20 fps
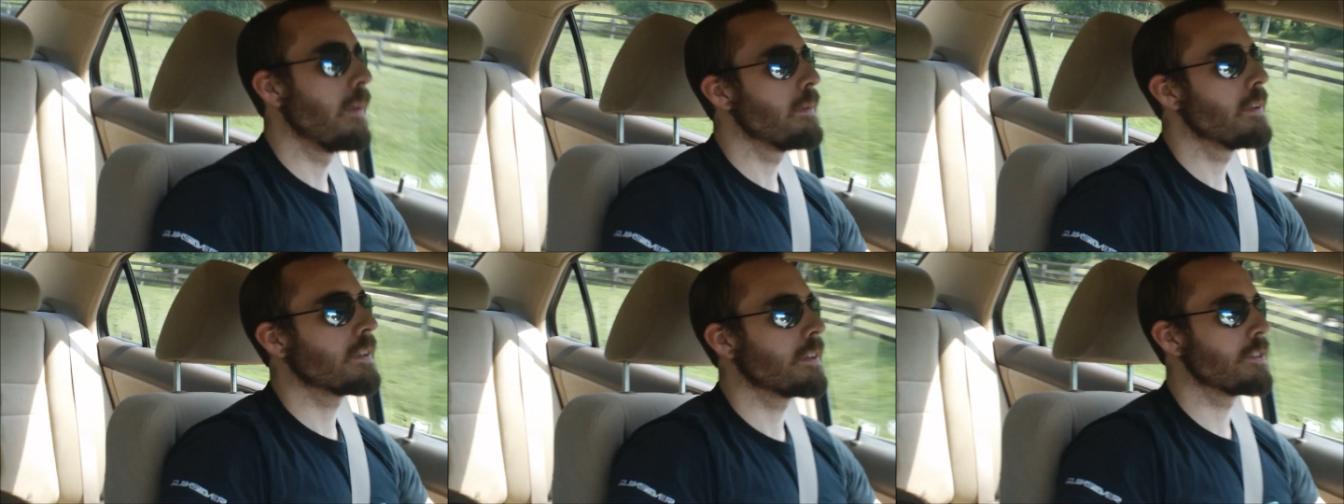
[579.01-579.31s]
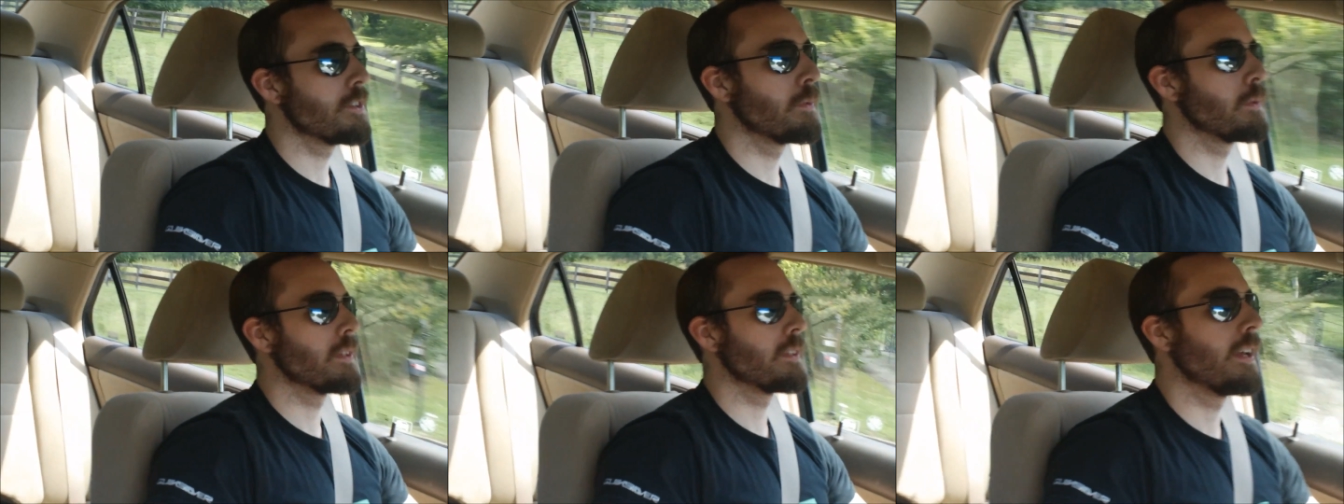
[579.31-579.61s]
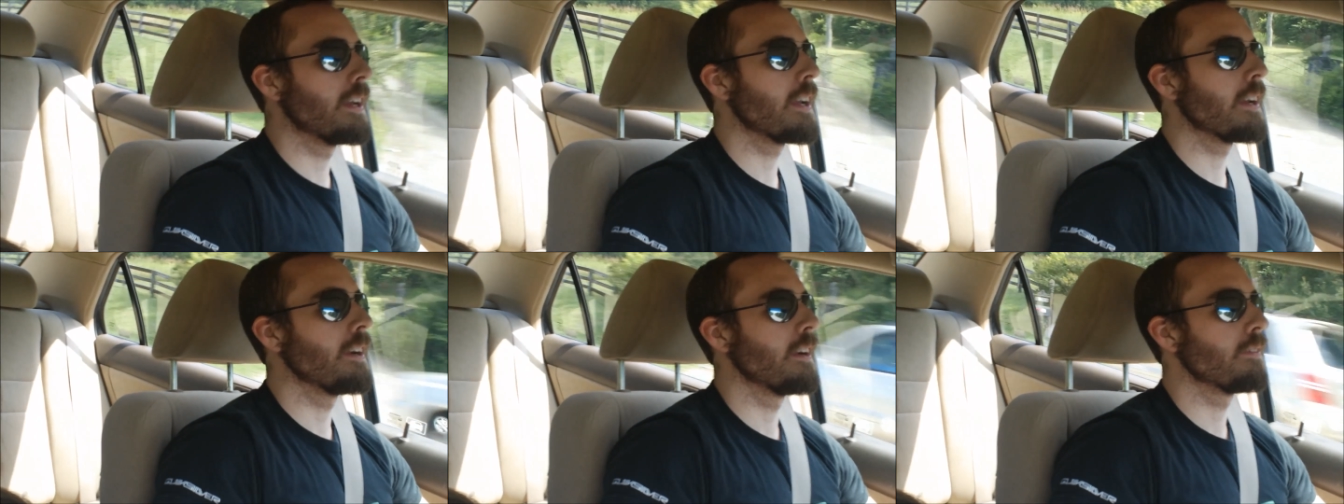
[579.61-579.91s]
Maybe it's because you weren't
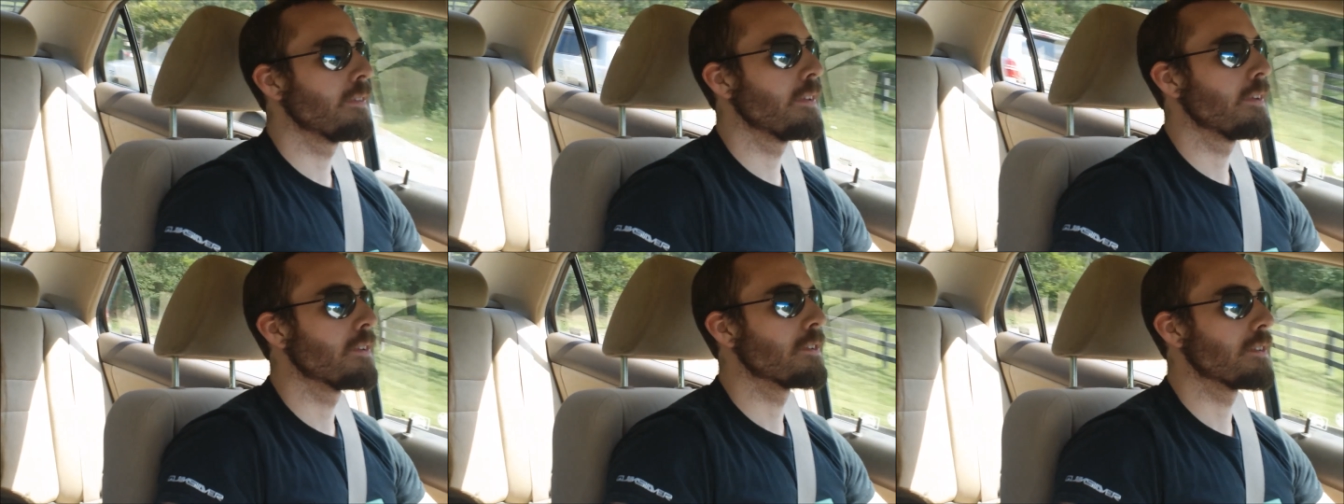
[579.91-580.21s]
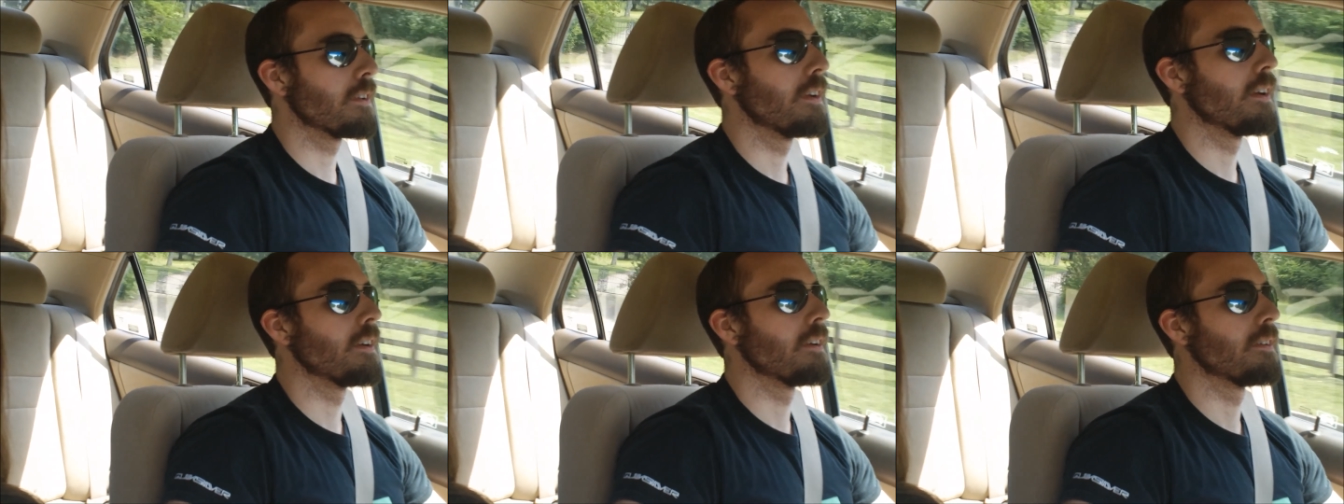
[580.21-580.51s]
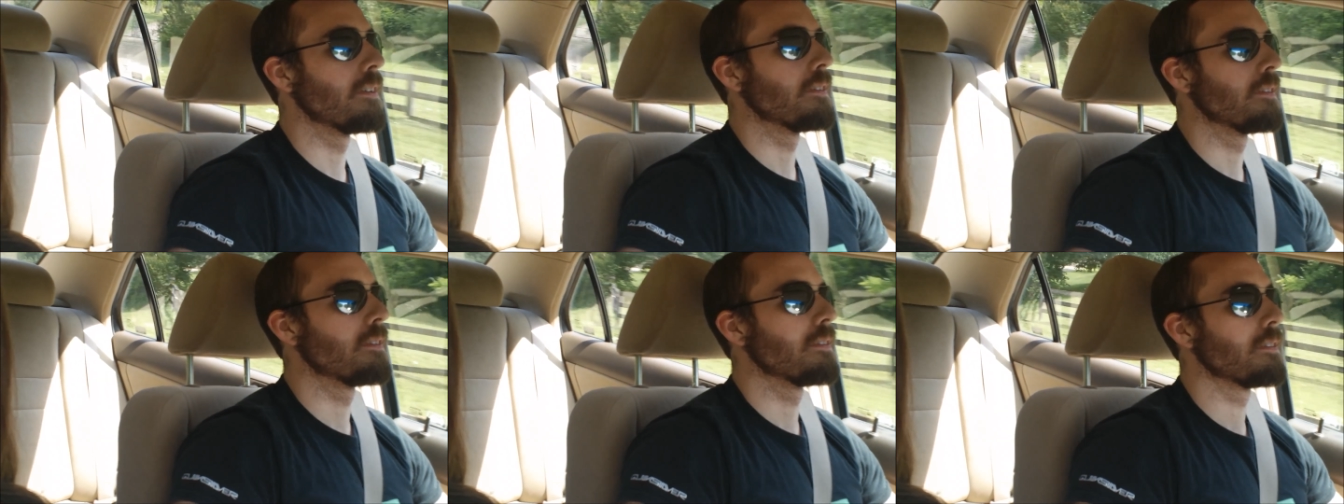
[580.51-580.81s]
taking enough of those, uh,
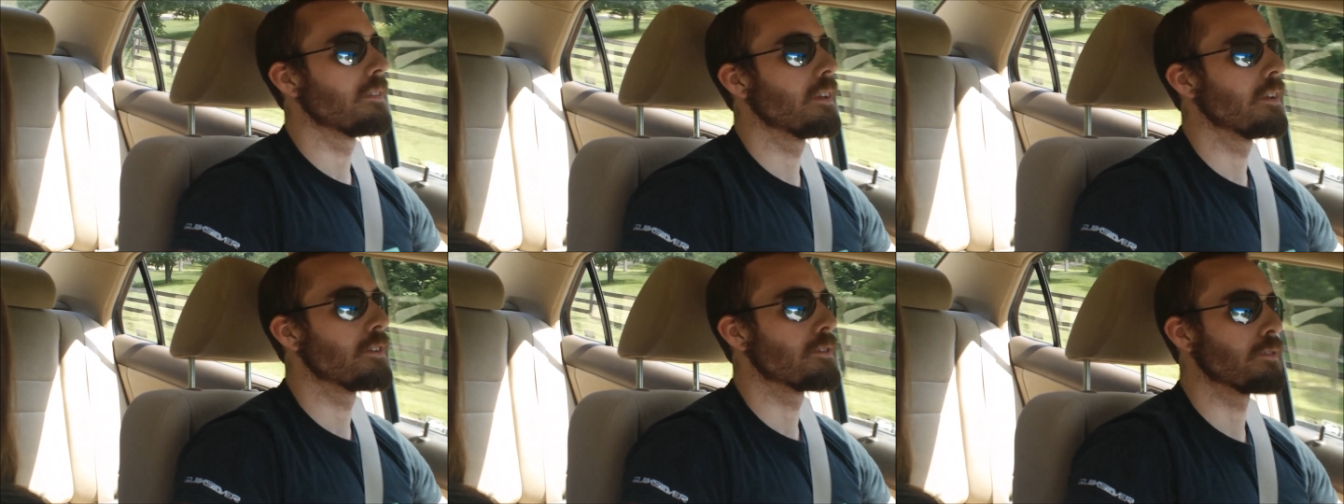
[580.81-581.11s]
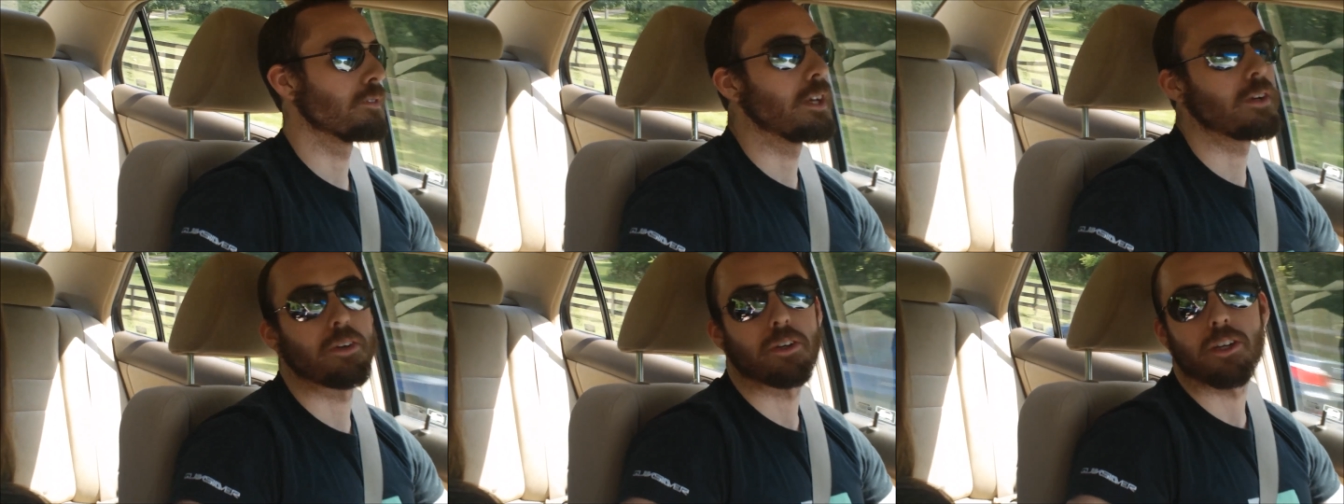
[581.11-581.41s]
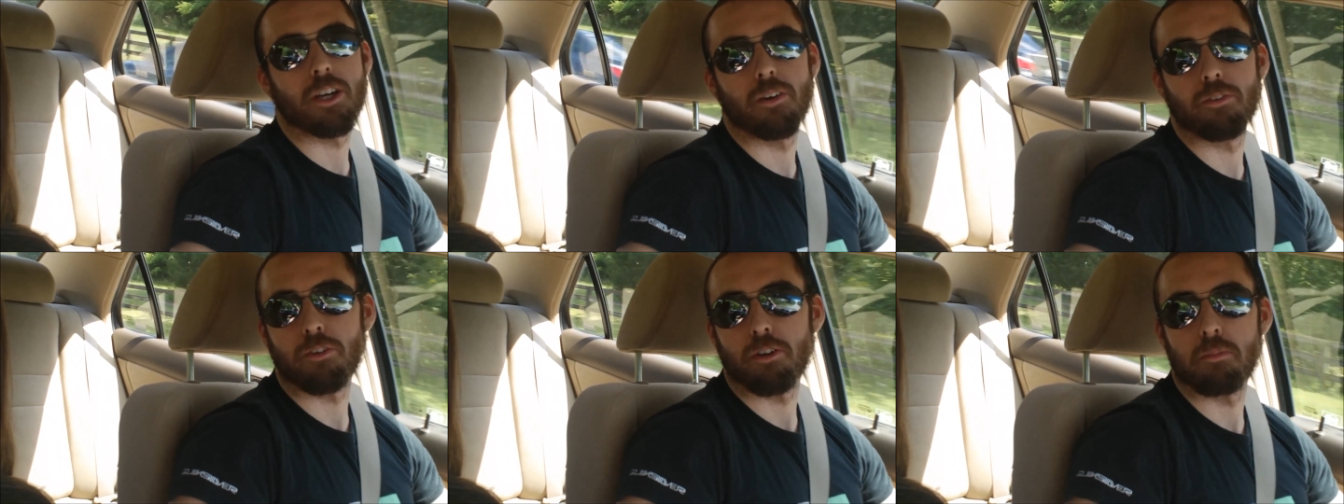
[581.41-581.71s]
those that
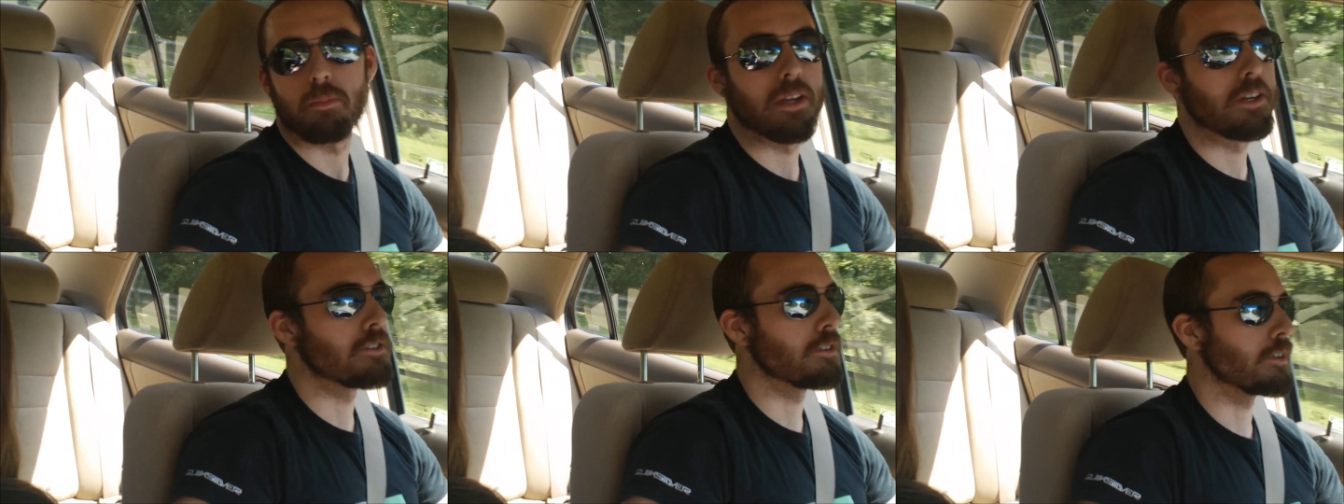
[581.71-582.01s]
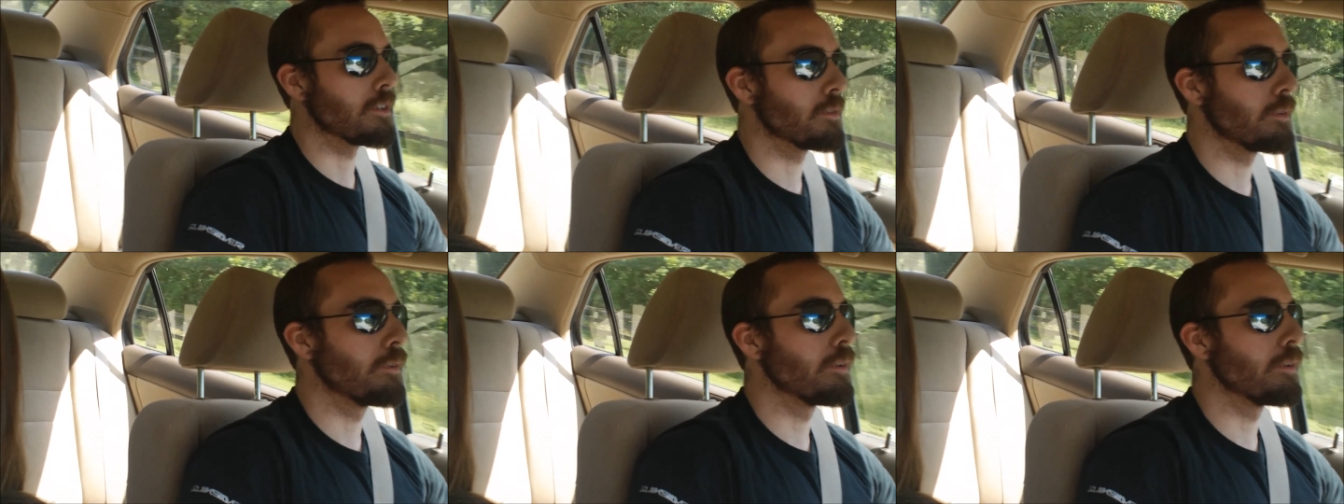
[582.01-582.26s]
recovery matrix.